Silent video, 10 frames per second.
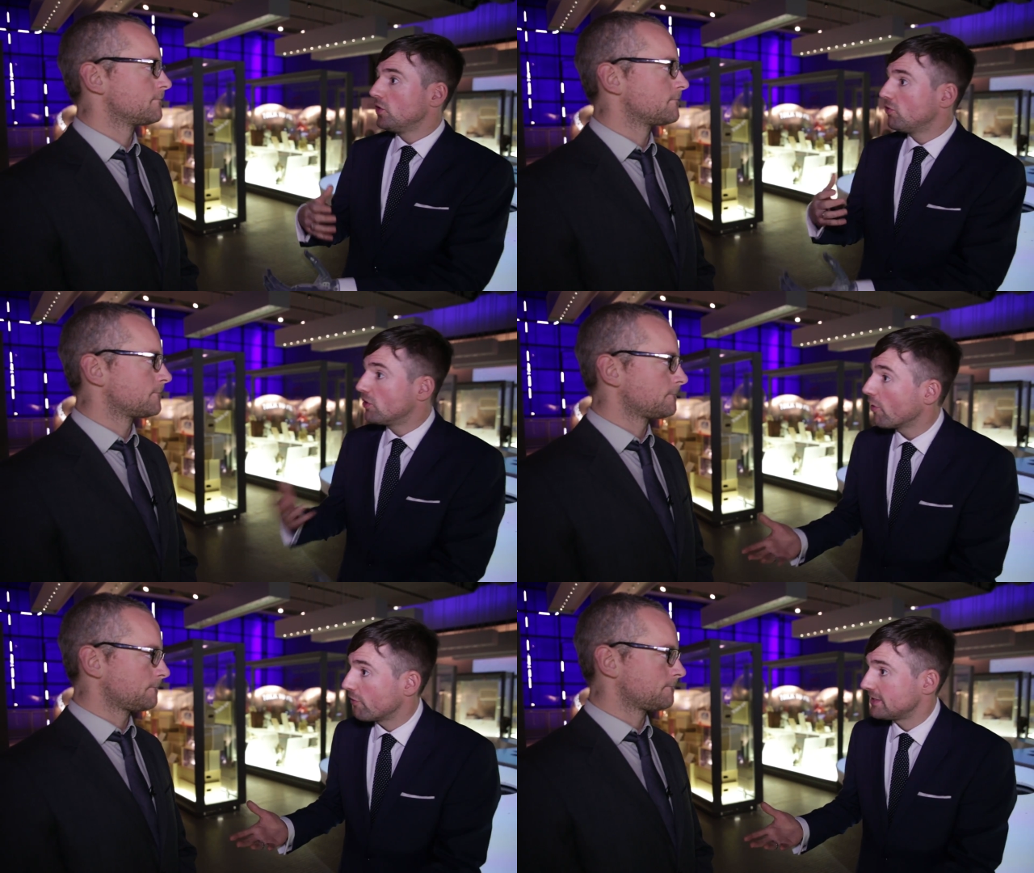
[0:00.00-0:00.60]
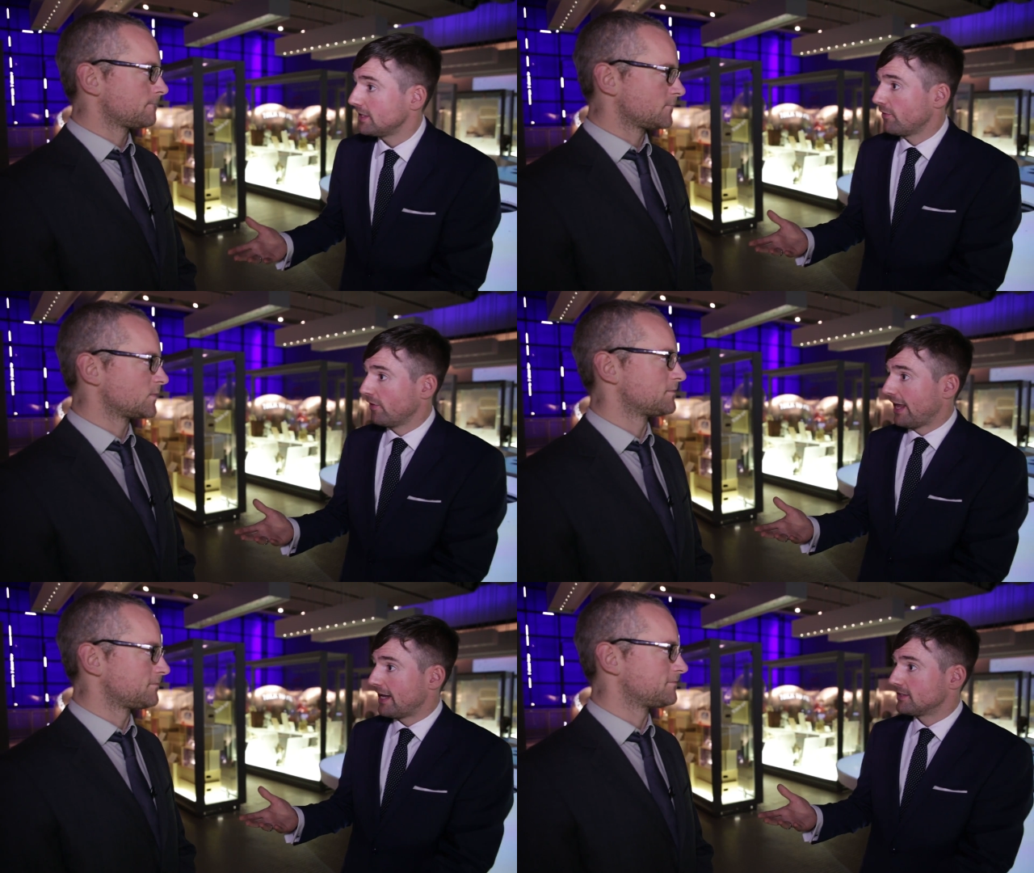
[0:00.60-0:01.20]
Speaker 1: you don't receive
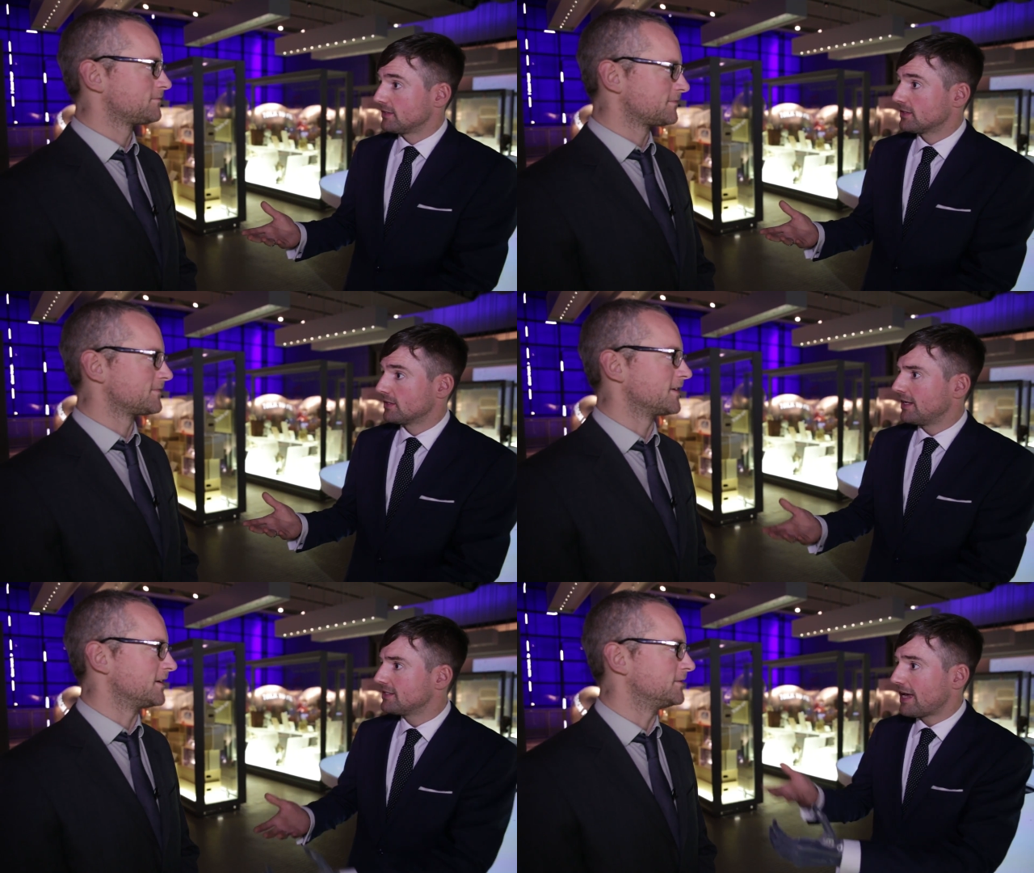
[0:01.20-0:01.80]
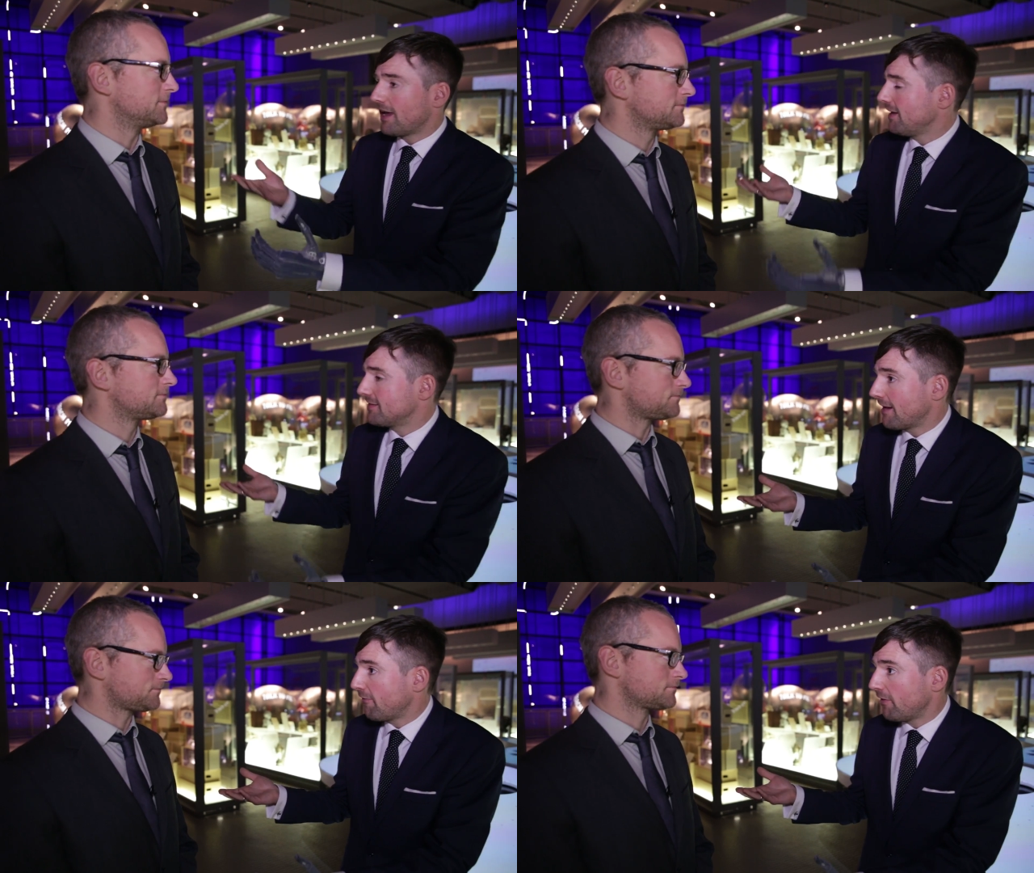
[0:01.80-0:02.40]
the latest. Yeah. Is that
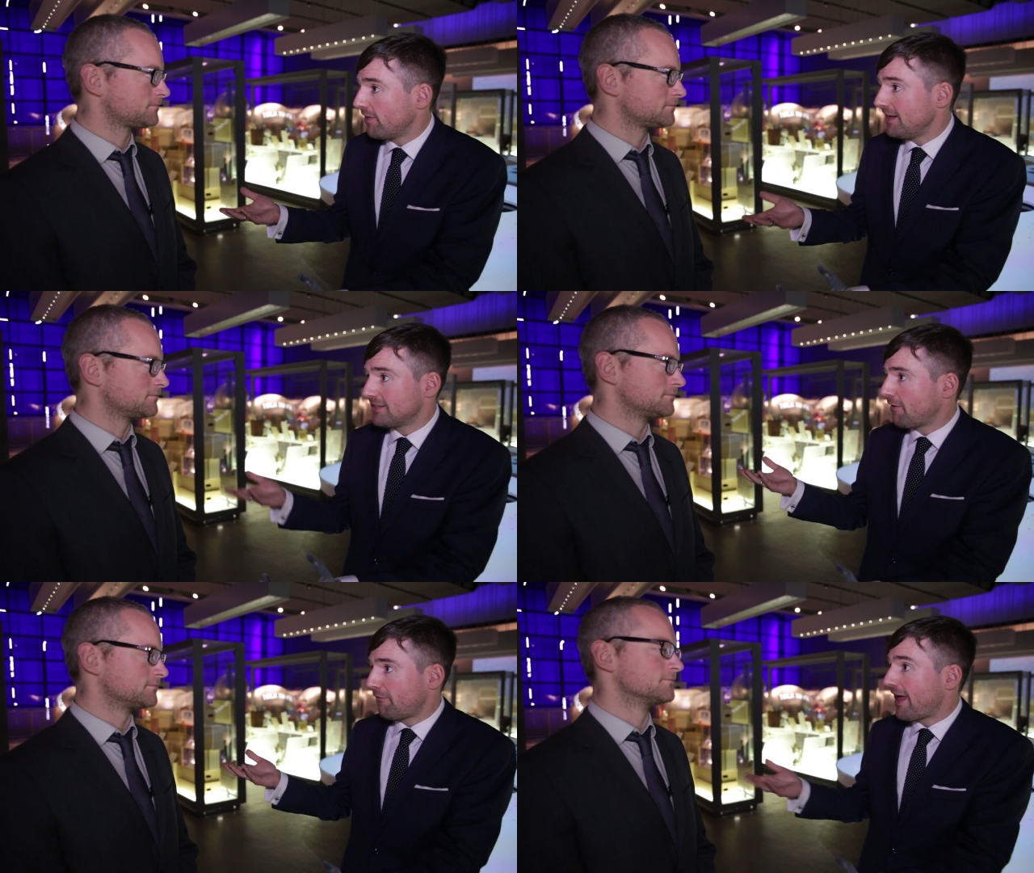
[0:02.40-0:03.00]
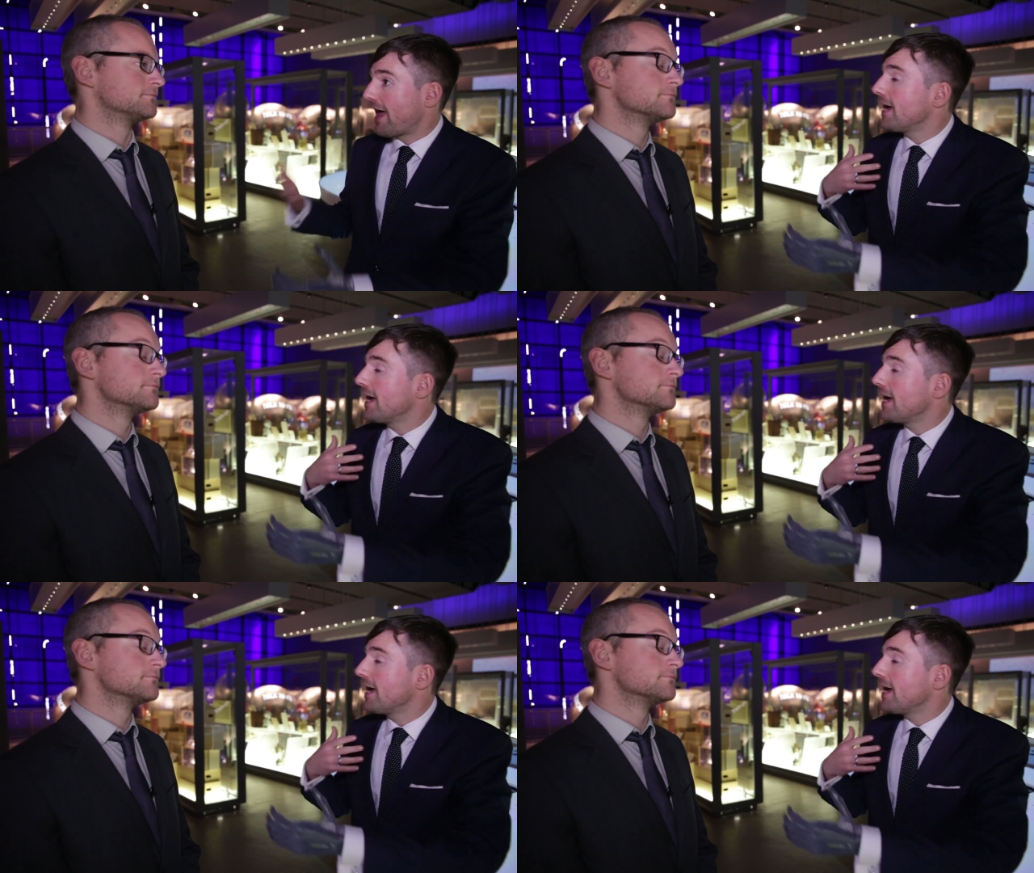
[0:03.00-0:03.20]
is that is that fair?